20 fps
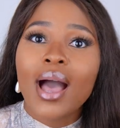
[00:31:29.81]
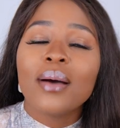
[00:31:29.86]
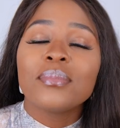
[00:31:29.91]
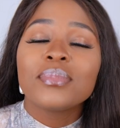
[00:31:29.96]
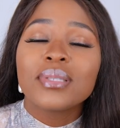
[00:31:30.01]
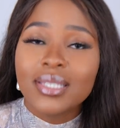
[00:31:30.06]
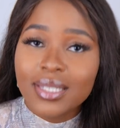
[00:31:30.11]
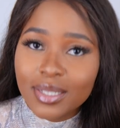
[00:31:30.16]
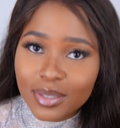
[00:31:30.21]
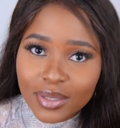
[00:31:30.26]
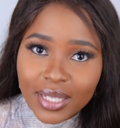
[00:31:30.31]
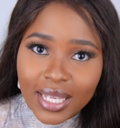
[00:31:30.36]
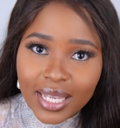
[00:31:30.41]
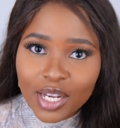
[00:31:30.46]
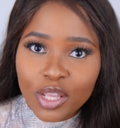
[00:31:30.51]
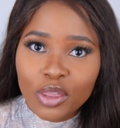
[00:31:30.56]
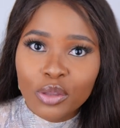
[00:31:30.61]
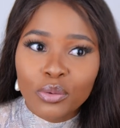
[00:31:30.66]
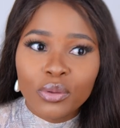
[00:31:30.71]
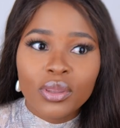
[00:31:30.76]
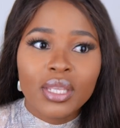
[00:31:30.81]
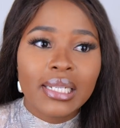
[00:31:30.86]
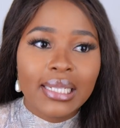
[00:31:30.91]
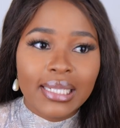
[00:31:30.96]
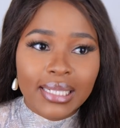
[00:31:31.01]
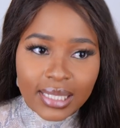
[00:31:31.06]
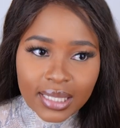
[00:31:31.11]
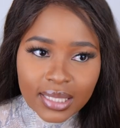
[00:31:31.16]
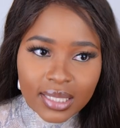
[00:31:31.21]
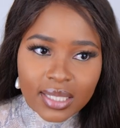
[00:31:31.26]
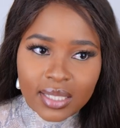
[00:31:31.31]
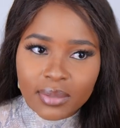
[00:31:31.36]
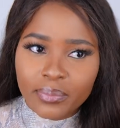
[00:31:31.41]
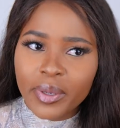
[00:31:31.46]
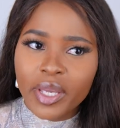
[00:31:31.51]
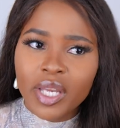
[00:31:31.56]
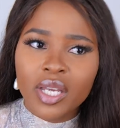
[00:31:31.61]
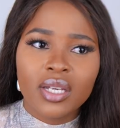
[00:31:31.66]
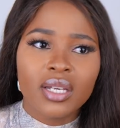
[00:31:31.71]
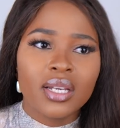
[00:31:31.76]
I'm still getting through the list
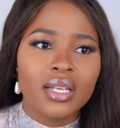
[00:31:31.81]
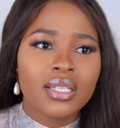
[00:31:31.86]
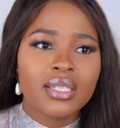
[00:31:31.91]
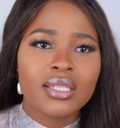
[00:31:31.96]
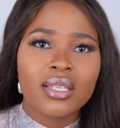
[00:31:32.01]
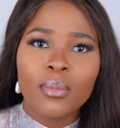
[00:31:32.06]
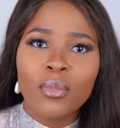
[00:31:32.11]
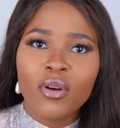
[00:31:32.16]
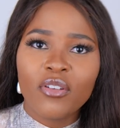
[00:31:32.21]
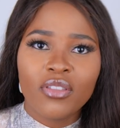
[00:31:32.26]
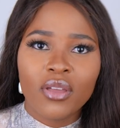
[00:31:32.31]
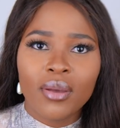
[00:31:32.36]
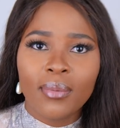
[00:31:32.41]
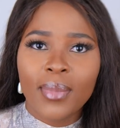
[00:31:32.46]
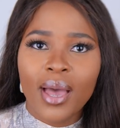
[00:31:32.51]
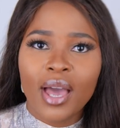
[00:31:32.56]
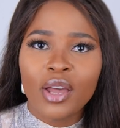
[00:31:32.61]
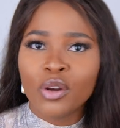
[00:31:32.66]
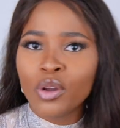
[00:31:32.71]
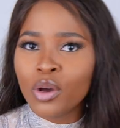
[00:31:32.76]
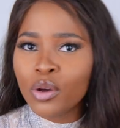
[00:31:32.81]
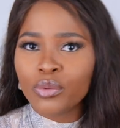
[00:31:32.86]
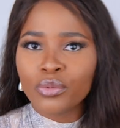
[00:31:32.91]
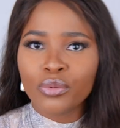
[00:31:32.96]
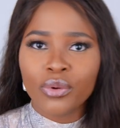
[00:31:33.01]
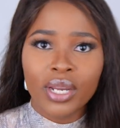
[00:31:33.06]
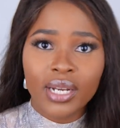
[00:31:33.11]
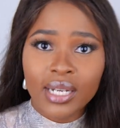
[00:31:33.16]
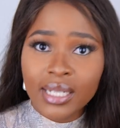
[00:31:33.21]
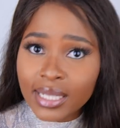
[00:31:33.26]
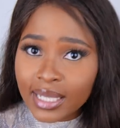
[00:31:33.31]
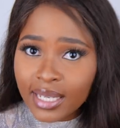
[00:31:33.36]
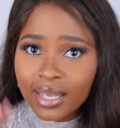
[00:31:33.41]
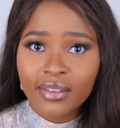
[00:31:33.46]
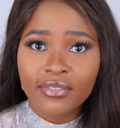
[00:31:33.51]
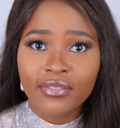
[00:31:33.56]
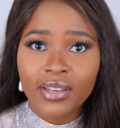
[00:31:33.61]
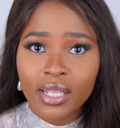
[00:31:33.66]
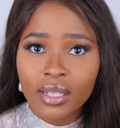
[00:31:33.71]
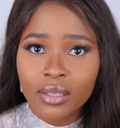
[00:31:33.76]
because some of them are not readily
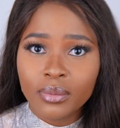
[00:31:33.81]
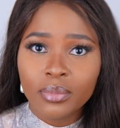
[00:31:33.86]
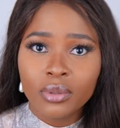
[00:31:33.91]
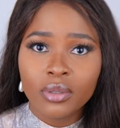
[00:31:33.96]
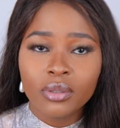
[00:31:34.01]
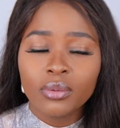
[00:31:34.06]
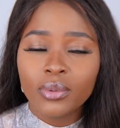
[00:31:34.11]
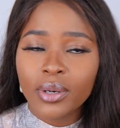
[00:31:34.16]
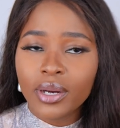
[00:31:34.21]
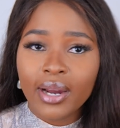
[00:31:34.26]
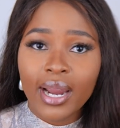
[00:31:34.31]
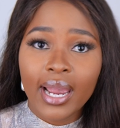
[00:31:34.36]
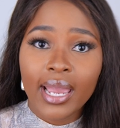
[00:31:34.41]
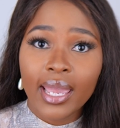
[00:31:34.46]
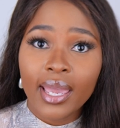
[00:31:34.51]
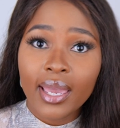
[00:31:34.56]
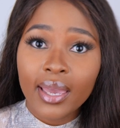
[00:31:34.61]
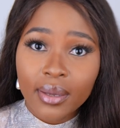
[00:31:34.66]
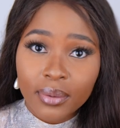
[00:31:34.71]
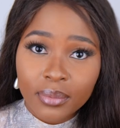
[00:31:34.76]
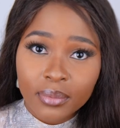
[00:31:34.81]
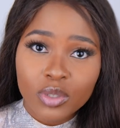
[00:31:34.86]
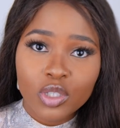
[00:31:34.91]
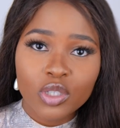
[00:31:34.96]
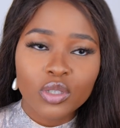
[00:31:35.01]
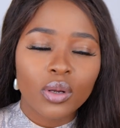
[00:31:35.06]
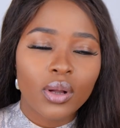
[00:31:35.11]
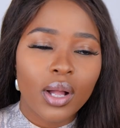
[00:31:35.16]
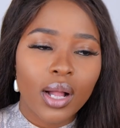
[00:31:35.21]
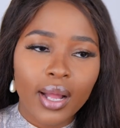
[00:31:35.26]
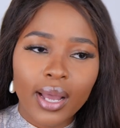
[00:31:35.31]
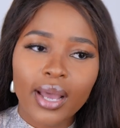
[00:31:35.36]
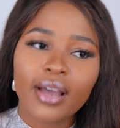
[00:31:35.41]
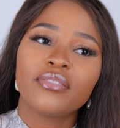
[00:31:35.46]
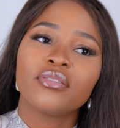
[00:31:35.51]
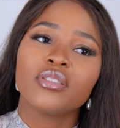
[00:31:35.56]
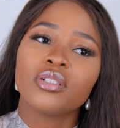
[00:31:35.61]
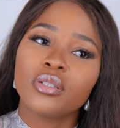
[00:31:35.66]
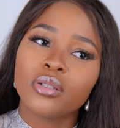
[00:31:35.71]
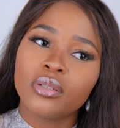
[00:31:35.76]
available where I am, so I'll
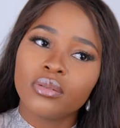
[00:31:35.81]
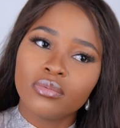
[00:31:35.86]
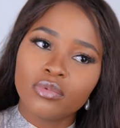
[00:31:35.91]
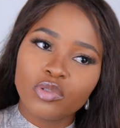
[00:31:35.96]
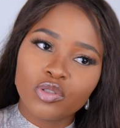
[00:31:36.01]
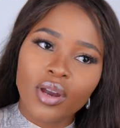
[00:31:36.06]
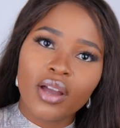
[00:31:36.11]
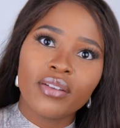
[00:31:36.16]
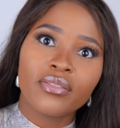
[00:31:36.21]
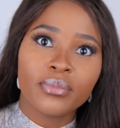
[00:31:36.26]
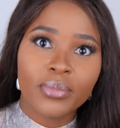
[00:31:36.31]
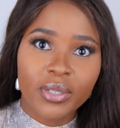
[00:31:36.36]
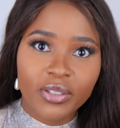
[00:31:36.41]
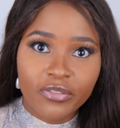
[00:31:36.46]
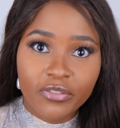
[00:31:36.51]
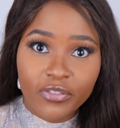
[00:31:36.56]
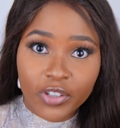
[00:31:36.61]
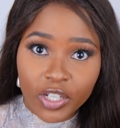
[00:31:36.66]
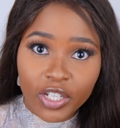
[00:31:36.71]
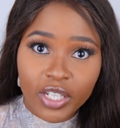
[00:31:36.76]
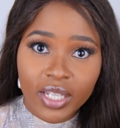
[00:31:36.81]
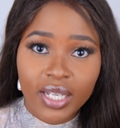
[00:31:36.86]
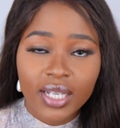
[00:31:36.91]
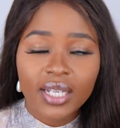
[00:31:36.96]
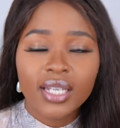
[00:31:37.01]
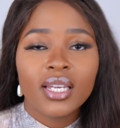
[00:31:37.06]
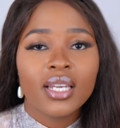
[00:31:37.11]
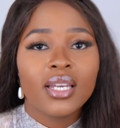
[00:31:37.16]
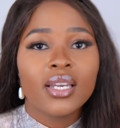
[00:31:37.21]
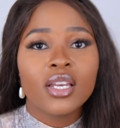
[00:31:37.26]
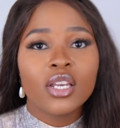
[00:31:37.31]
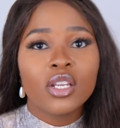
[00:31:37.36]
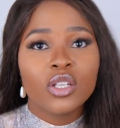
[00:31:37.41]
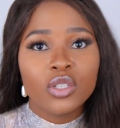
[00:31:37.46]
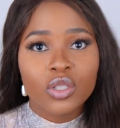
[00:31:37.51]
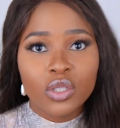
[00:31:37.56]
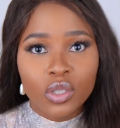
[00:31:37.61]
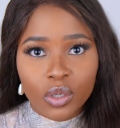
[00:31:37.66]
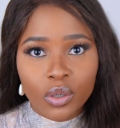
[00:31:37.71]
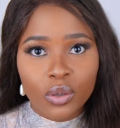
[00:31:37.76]
have to drive a bit further
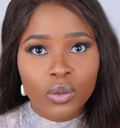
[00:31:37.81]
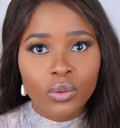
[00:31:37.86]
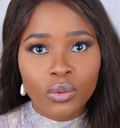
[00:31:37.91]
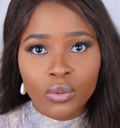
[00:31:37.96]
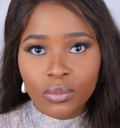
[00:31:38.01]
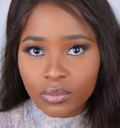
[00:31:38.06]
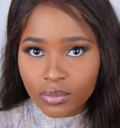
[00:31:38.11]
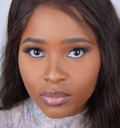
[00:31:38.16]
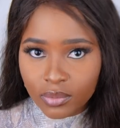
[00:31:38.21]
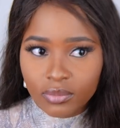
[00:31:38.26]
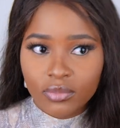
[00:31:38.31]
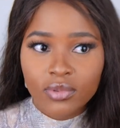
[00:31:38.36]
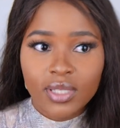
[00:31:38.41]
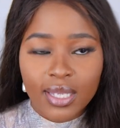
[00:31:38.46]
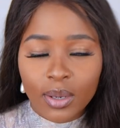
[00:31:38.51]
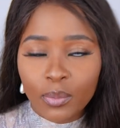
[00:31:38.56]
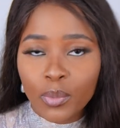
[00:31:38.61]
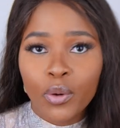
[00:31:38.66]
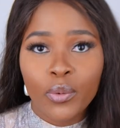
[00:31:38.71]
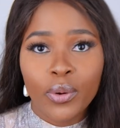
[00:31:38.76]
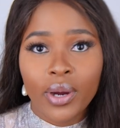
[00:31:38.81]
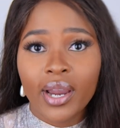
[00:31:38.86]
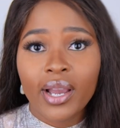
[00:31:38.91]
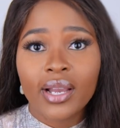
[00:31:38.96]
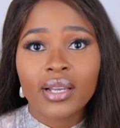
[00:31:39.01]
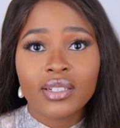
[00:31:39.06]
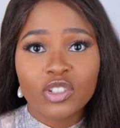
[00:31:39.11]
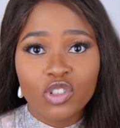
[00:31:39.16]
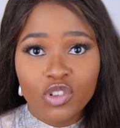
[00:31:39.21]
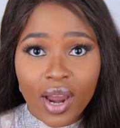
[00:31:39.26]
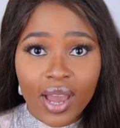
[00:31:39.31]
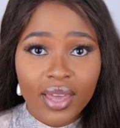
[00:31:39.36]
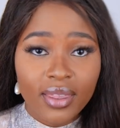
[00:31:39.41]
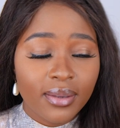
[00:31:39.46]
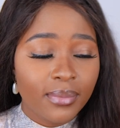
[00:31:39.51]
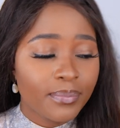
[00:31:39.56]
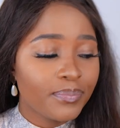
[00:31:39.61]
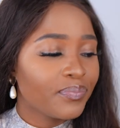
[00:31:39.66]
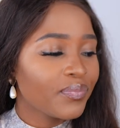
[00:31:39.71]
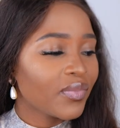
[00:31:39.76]
to go somewhere where I can try
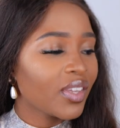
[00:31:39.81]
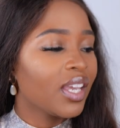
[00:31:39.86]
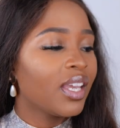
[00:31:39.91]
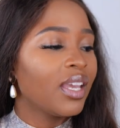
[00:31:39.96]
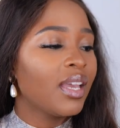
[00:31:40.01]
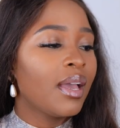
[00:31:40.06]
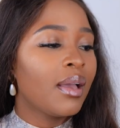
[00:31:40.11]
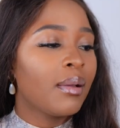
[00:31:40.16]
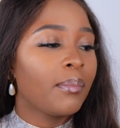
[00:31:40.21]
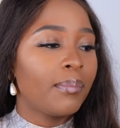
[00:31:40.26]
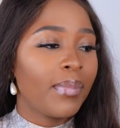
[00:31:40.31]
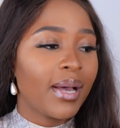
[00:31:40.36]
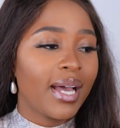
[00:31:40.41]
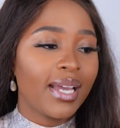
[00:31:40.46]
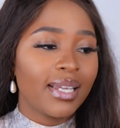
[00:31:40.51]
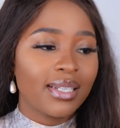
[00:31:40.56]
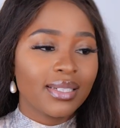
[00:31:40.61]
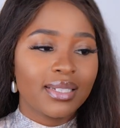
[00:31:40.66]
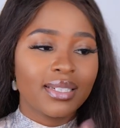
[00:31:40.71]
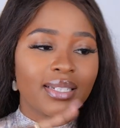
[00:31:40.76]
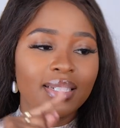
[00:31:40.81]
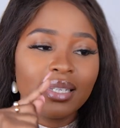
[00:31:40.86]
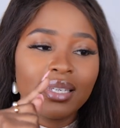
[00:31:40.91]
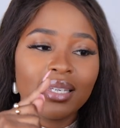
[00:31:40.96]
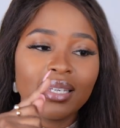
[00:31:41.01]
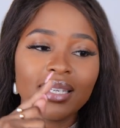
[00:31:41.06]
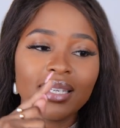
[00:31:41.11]
them. But